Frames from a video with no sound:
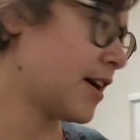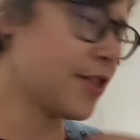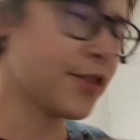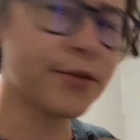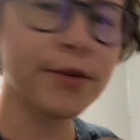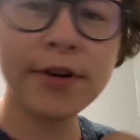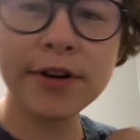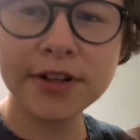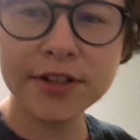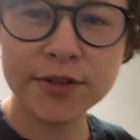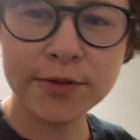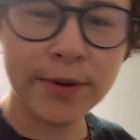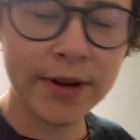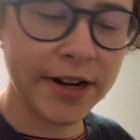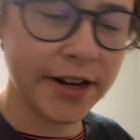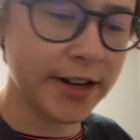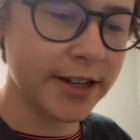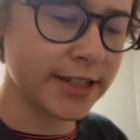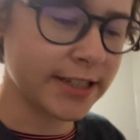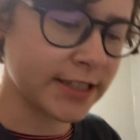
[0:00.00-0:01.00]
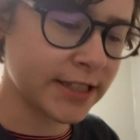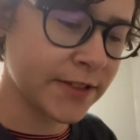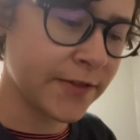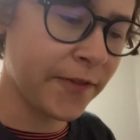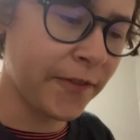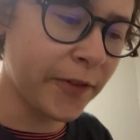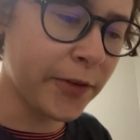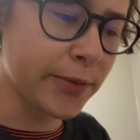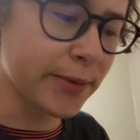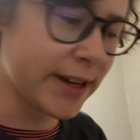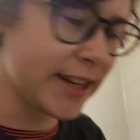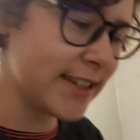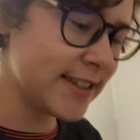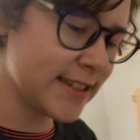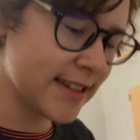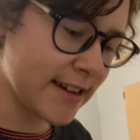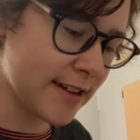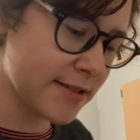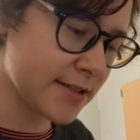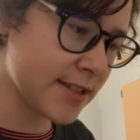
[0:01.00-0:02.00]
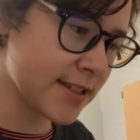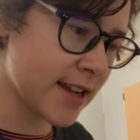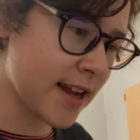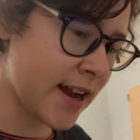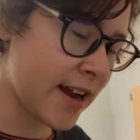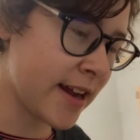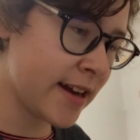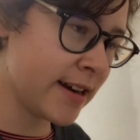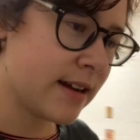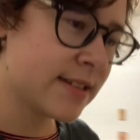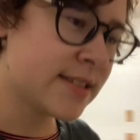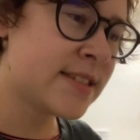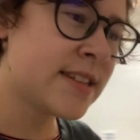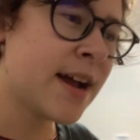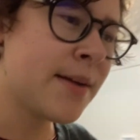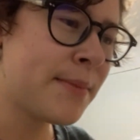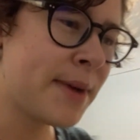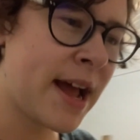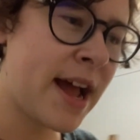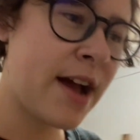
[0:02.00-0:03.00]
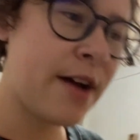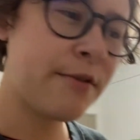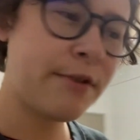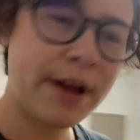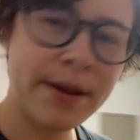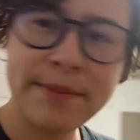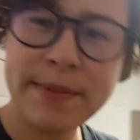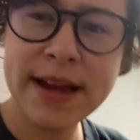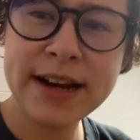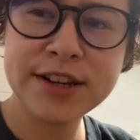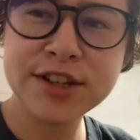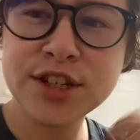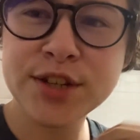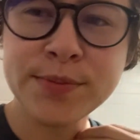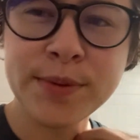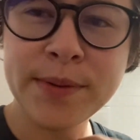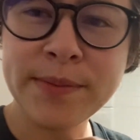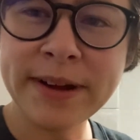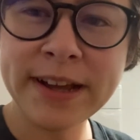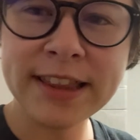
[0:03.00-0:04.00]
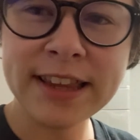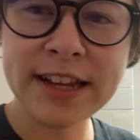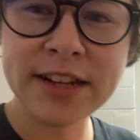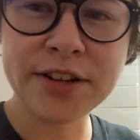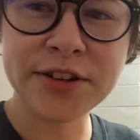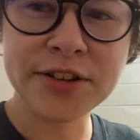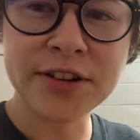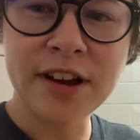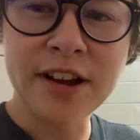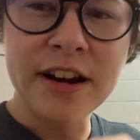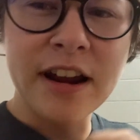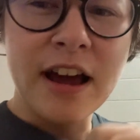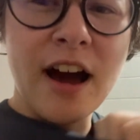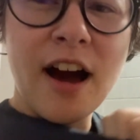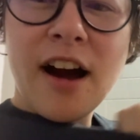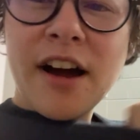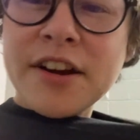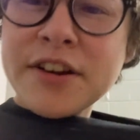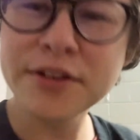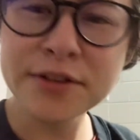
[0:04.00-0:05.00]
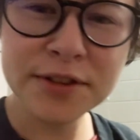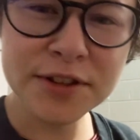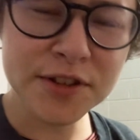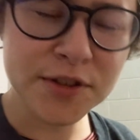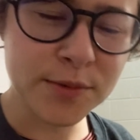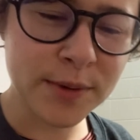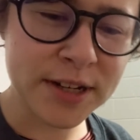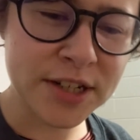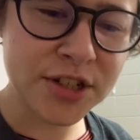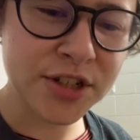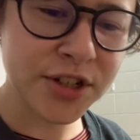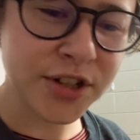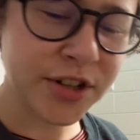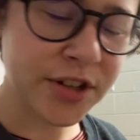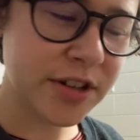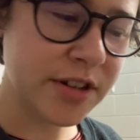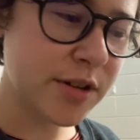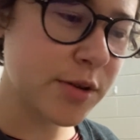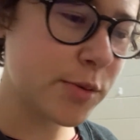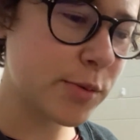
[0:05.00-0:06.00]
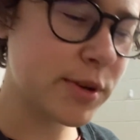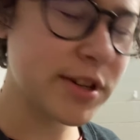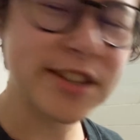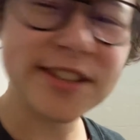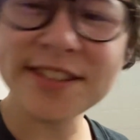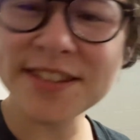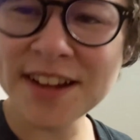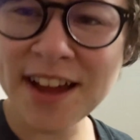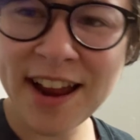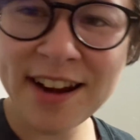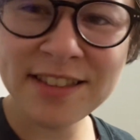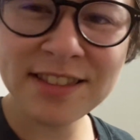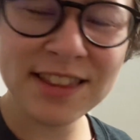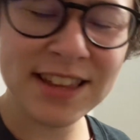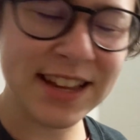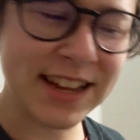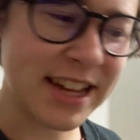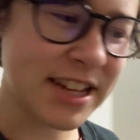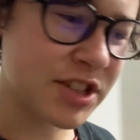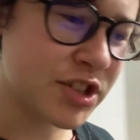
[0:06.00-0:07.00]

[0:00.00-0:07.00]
I throw on a sweater because it's freezing outside. Somehow I managed to put my lanyard on under the sweatshirt which is not a thing I